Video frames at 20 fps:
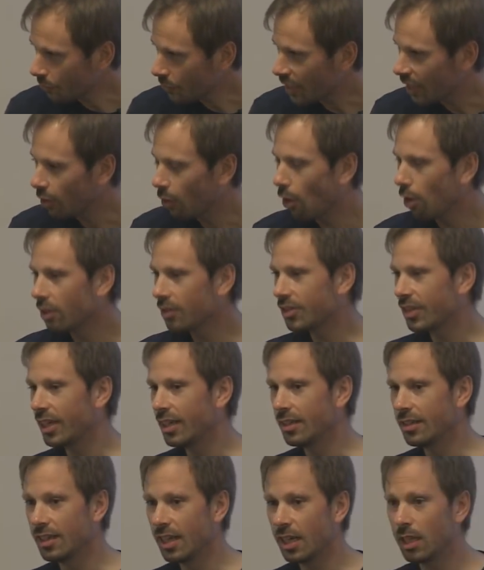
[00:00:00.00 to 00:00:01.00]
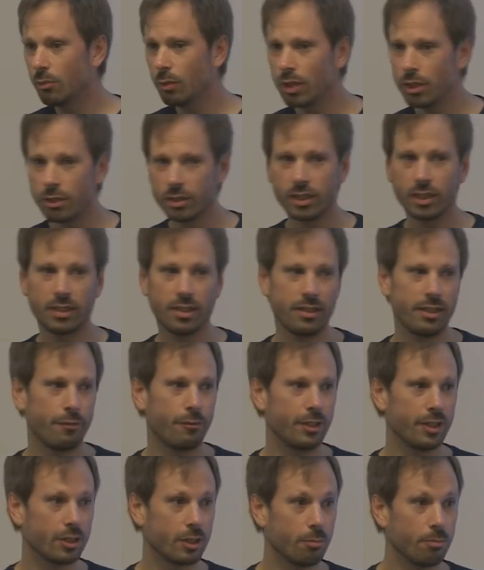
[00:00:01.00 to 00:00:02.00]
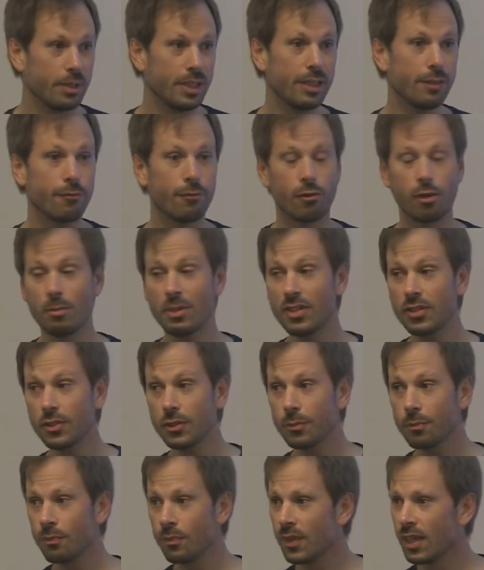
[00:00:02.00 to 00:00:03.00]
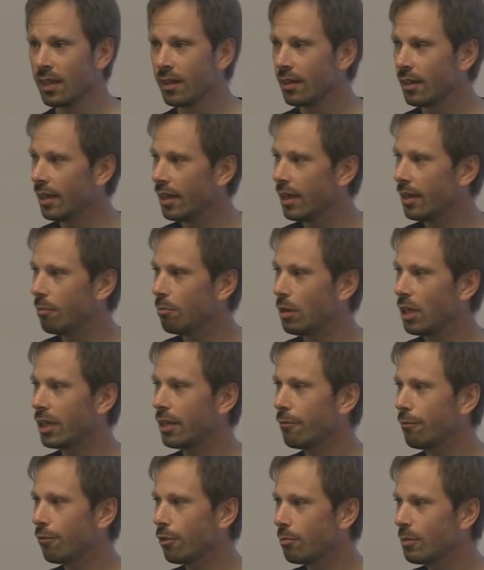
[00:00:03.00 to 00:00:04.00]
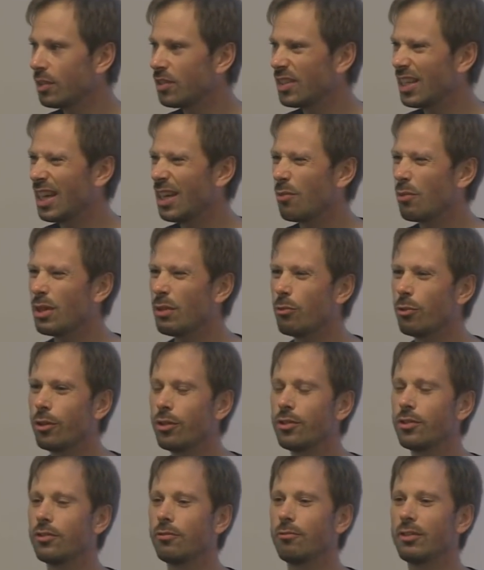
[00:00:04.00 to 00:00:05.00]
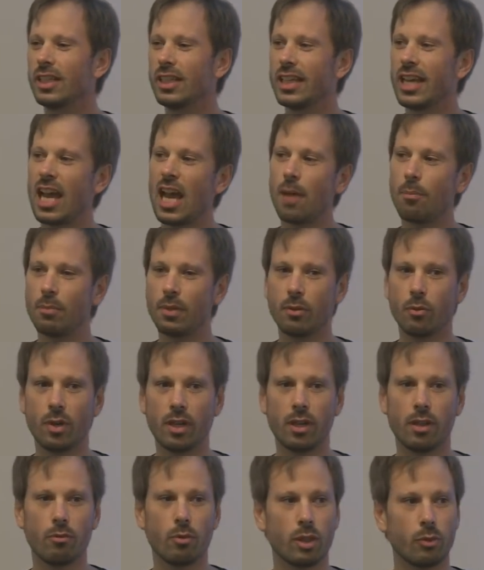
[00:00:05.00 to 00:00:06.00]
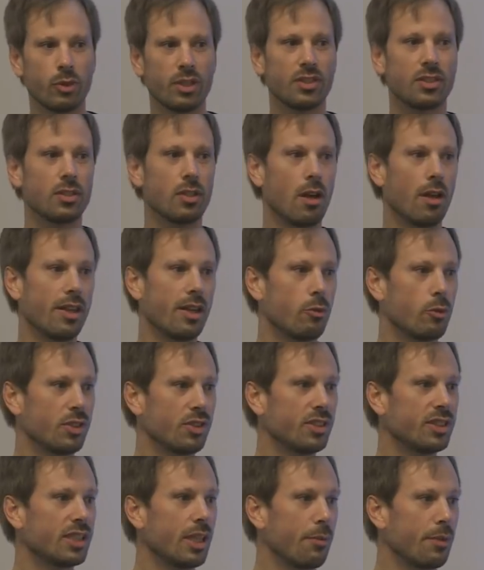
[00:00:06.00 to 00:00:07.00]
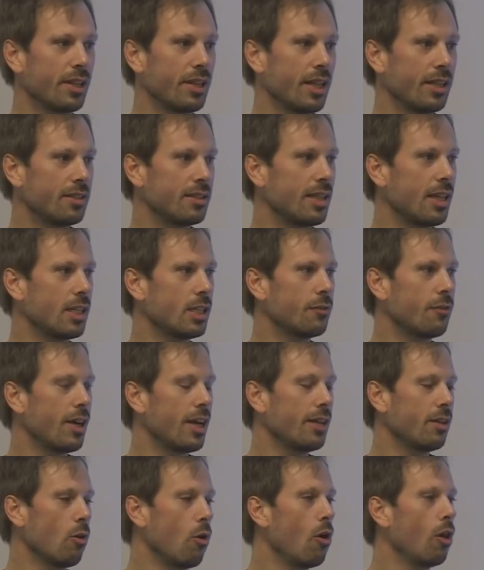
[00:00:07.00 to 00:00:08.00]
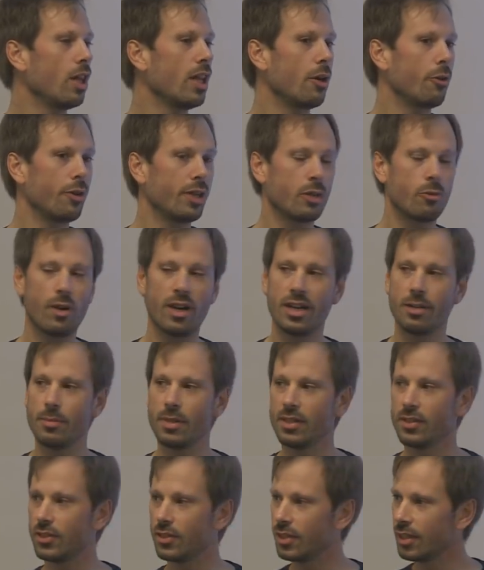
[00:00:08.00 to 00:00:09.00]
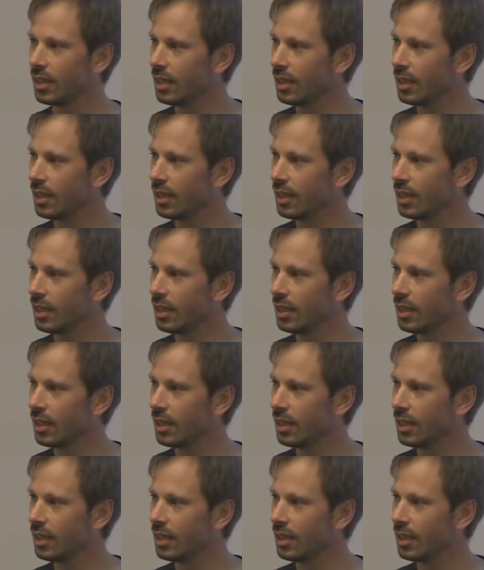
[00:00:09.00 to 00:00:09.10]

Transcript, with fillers: All said and done, we looked at the different competing formats, uh, plugin formats, and we weren't really happy with what we saw. There wasn't something that satisfied all our requirements.